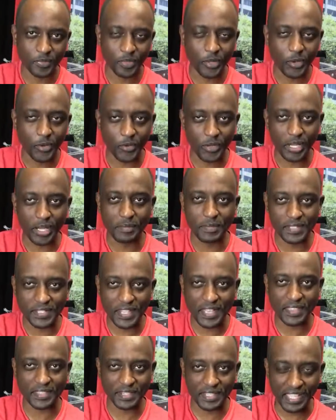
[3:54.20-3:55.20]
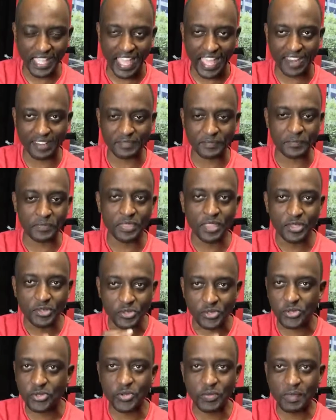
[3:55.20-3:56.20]
Okay, let me say that again.
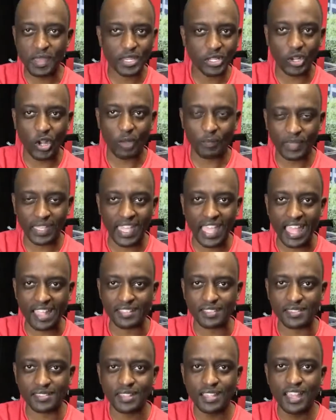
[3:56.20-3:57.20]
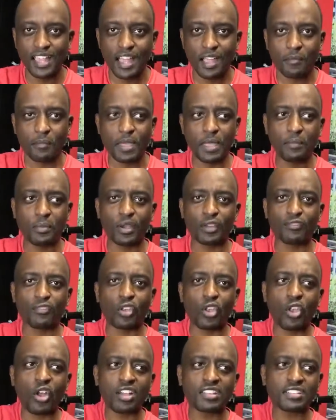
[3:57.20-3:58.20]
Too many copycats. People have
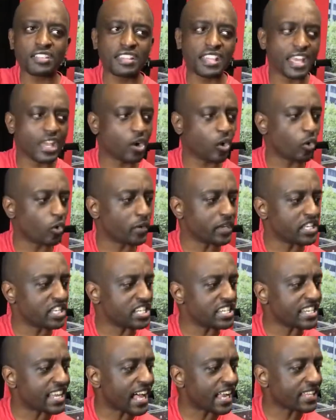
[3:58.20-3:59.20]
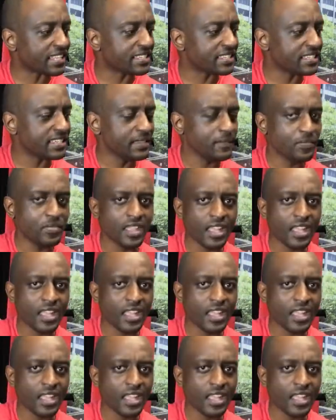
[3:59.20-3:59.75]
lost their originality,